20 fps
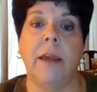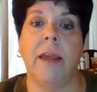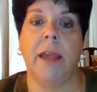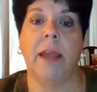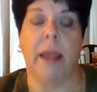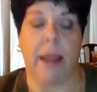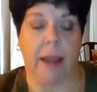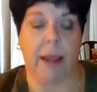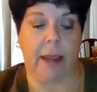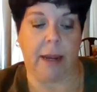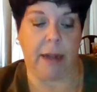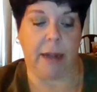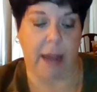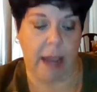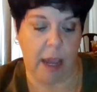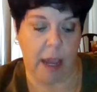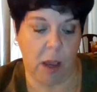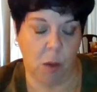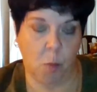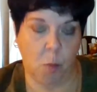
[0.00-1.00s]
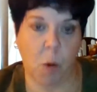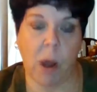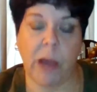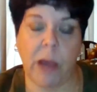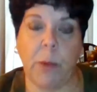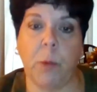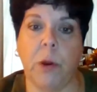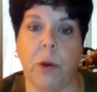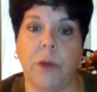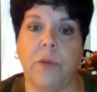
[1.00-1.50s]
and a white
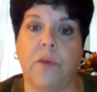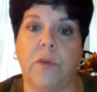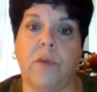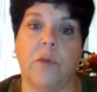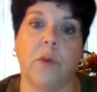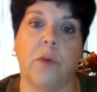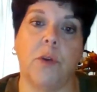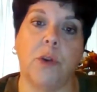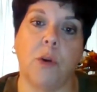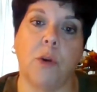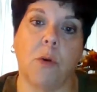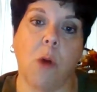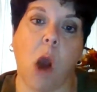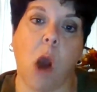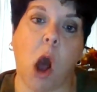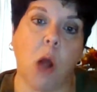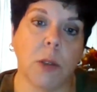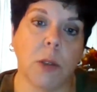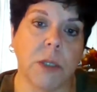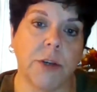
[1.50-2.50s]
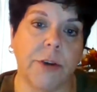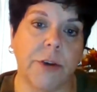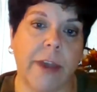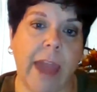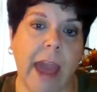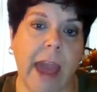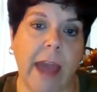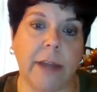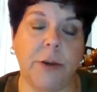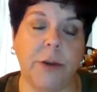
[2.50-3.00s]
one for your altar
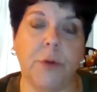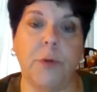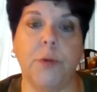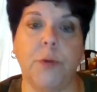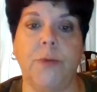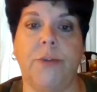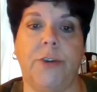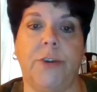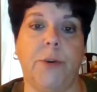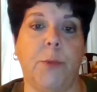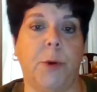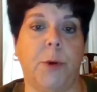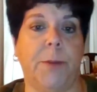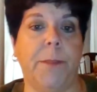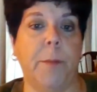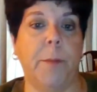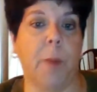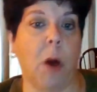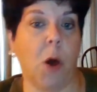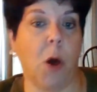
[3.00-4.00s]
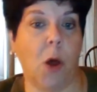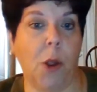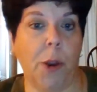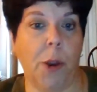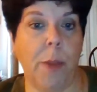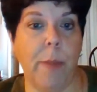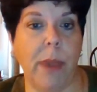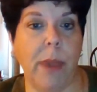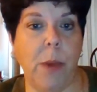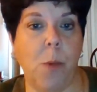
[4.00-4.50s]
candle? Do you want them all to
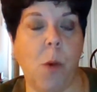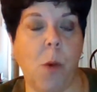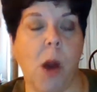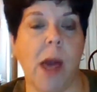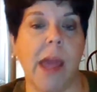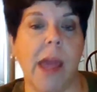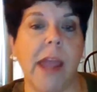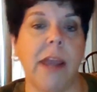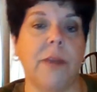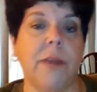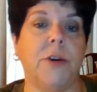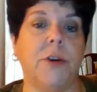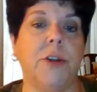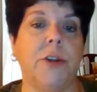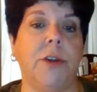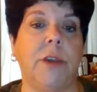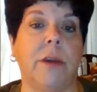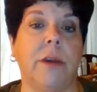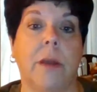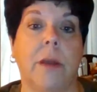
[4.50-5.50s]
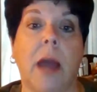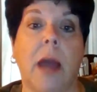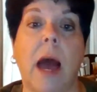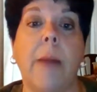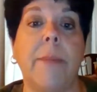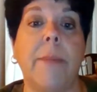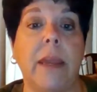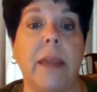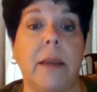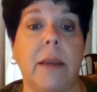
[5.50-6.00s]
be white? Do you, I
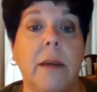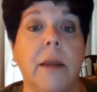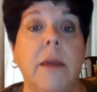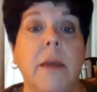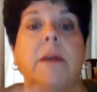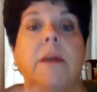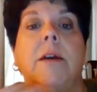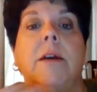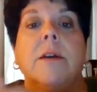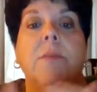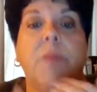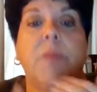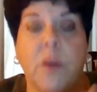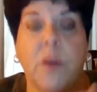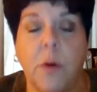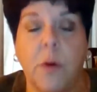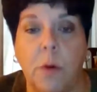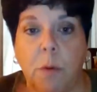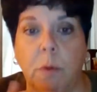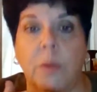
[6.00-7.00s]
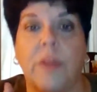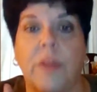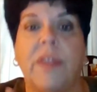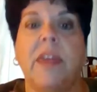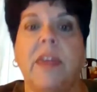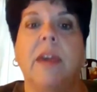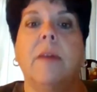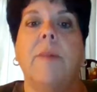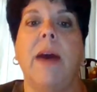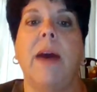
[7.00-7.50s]
mean, So
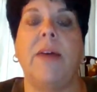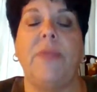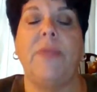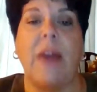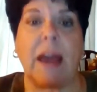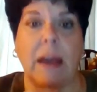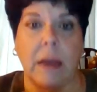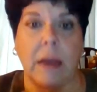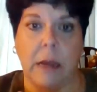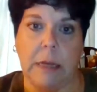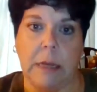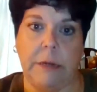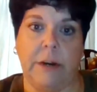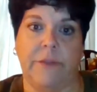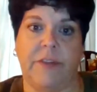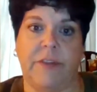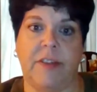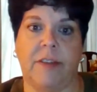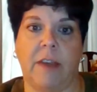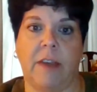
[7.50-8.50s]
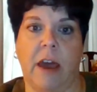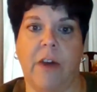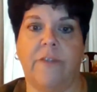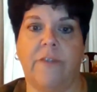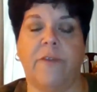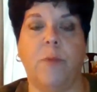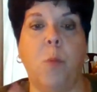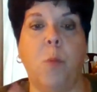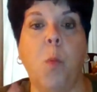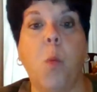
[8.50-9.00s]
think about that kind of
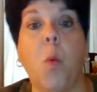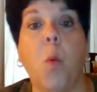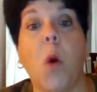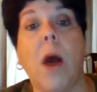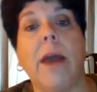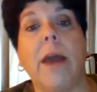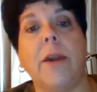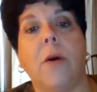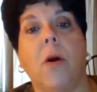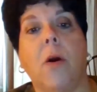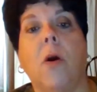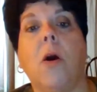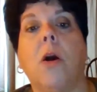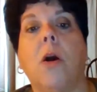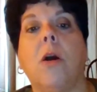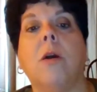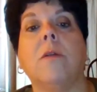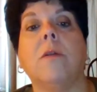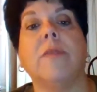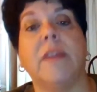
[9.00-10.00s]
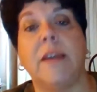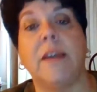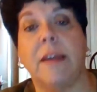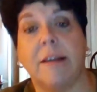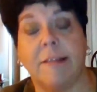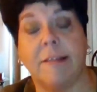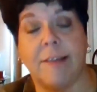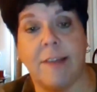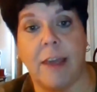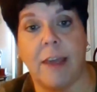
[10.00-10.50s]
stuff. What are the
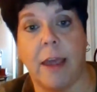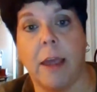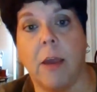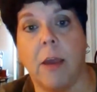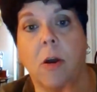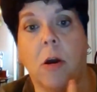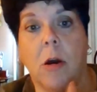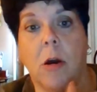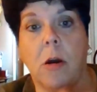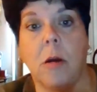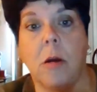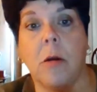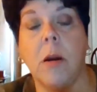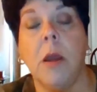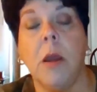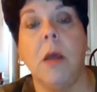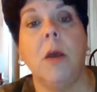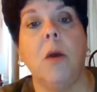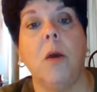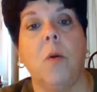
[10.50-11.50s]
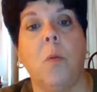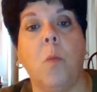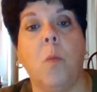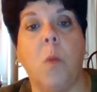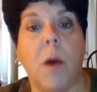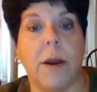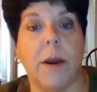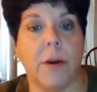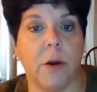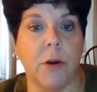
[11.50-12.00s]
next thing are
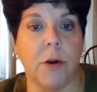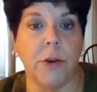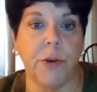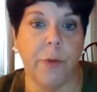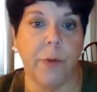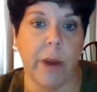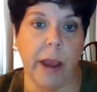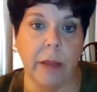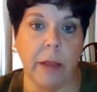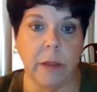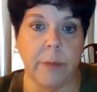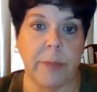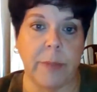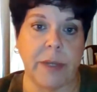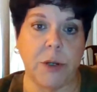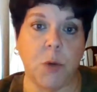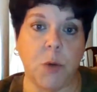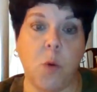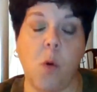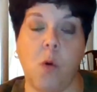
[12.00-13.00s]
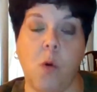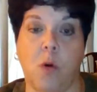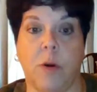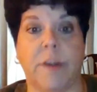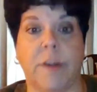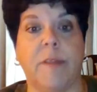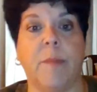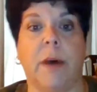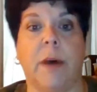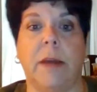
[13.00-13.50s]
what are your elemental
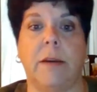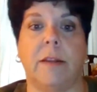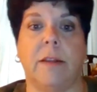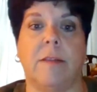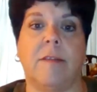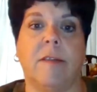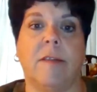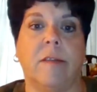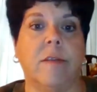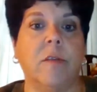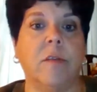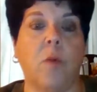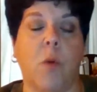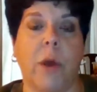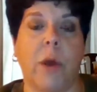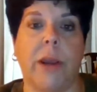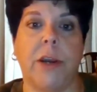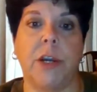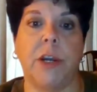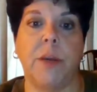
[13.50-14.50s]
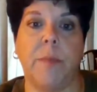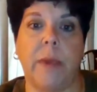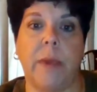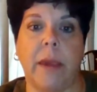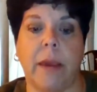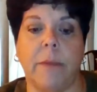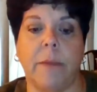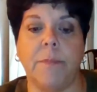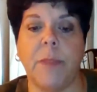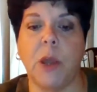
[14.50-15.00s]
correspondences going to
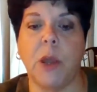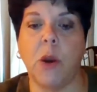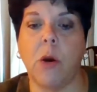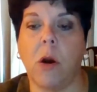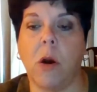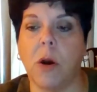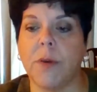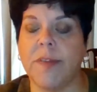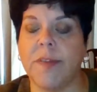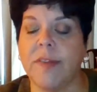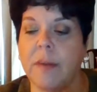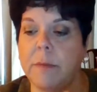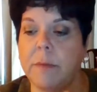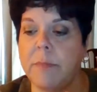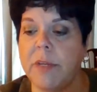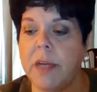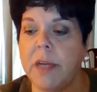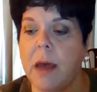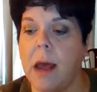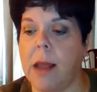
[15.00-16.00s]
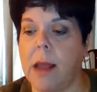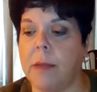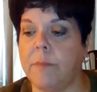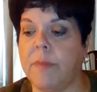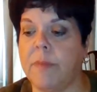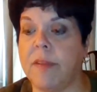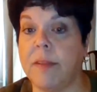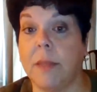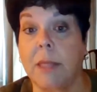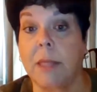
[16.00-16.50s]
be? There are
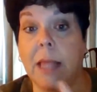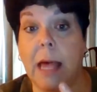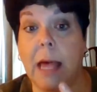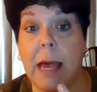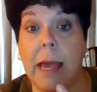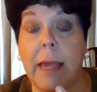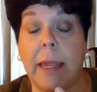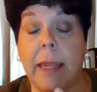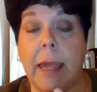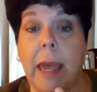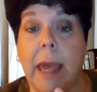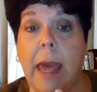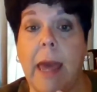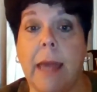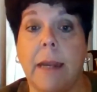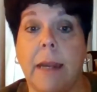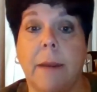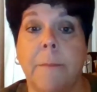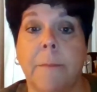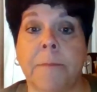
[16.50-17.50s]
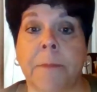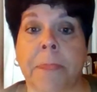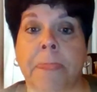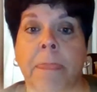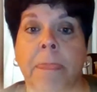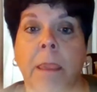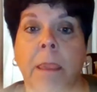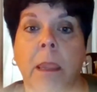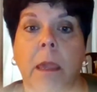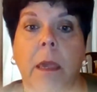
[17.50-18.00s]
sometimes, like at
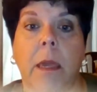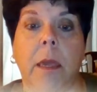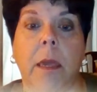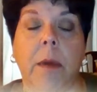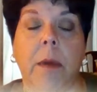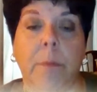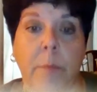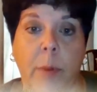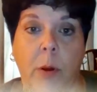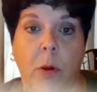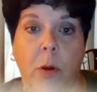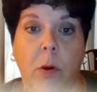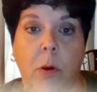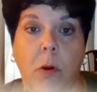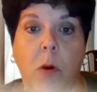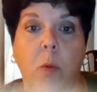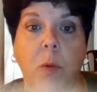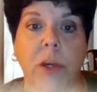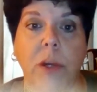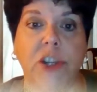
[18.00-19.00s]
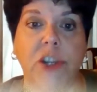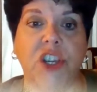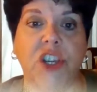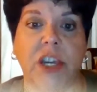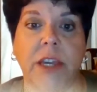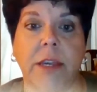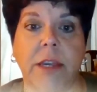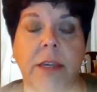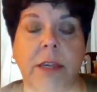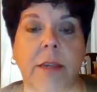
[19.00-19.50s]
IMBOLC, which
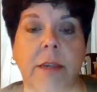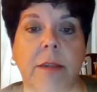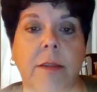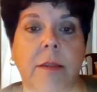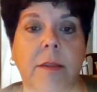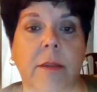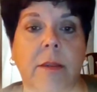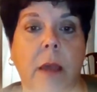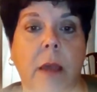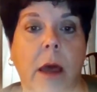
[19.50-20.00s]
is